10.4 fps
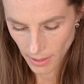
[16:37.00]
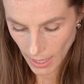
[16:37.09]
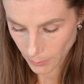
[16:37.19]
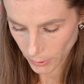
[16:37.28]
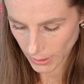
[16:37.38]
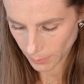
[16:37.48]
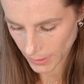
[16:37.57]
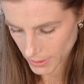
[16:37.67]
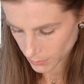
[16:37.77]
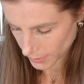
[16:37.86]
I'm really
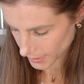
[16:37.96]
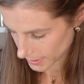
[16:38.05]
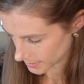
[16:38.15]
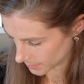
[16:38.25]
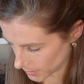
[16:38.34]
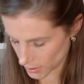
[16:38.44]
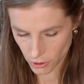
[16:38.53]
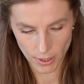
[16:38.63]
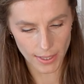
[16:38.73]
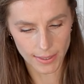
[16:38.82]
pleased with this. I'm going to
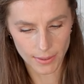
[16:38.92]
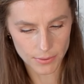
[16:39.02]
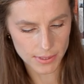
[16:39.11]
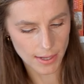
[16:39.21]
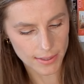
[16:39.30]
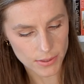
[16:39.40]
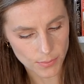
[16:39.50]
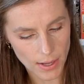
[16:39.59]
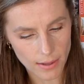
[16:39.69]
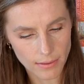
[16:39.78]
try it outside
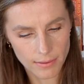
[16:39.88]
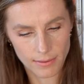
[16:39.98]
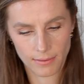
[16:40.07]
as well.